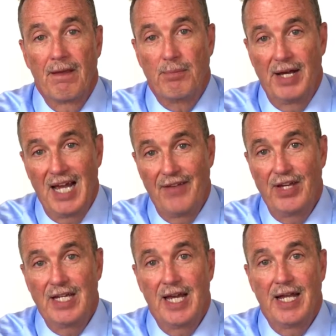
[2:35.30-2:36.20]
By
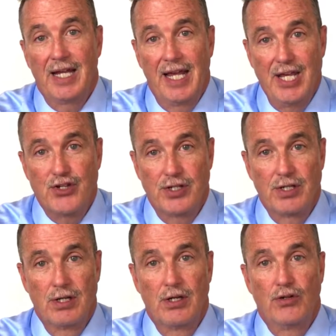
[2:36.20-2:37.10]
having an agent
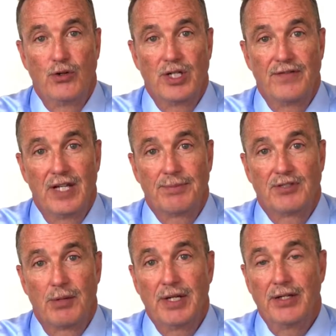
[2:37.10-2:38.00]
you can develop
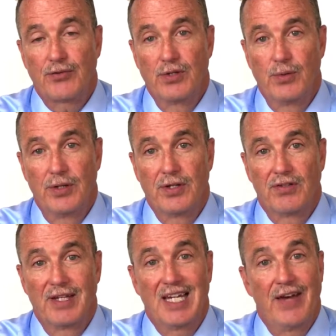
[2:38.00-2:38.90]
summary history with is
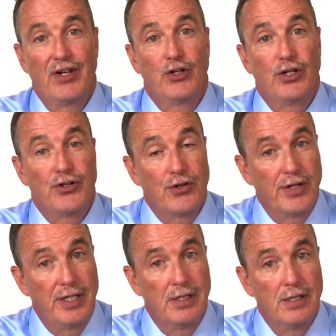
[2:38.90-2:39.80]
like having a good
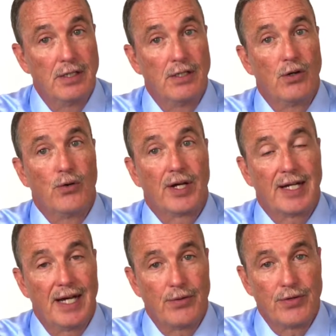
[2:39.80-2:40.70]
attorney or an
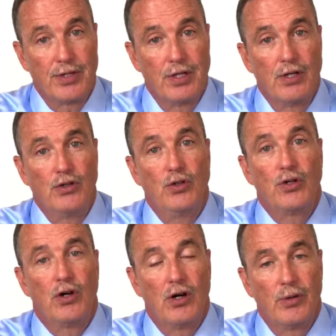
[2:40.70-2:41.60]
accountant. You can
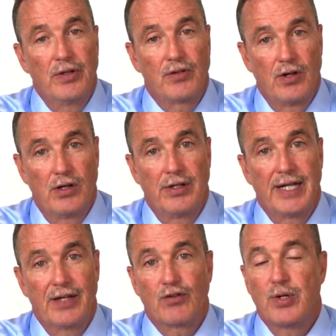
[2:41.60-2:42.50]
always call and
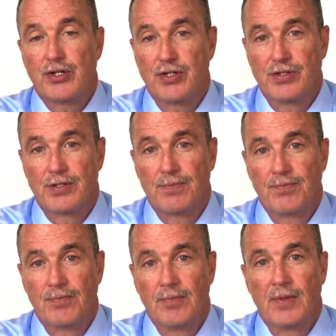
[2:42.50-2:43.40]
ask questions,
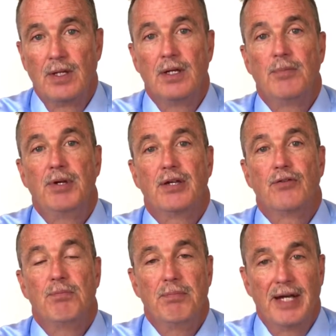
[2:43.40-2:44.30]

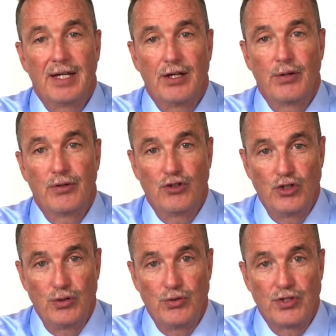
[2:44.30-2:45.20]
because Medicare is
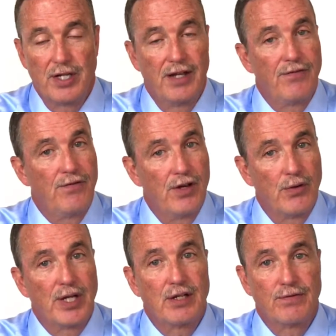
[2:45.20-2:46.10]
huge and
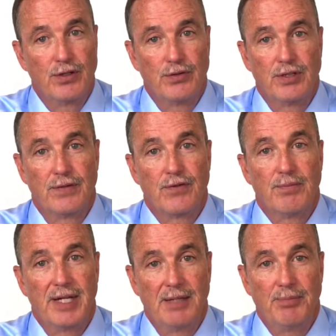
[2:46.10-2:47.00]
very confusing for
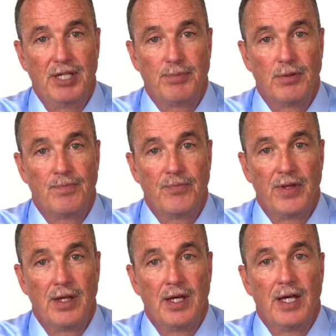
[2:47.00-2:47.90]
many people.
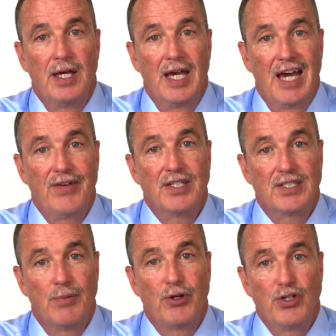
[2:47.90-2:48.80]
Having
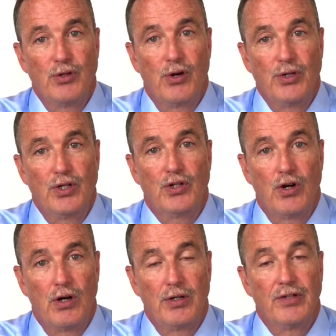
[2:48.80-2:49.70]
someone you know you can
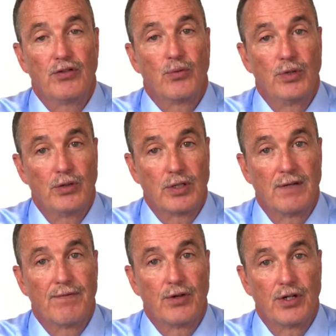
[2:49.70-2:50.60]
call is a real
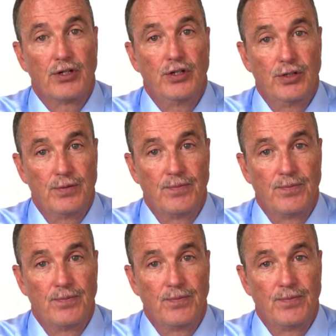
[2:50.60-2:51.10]
comfort to you.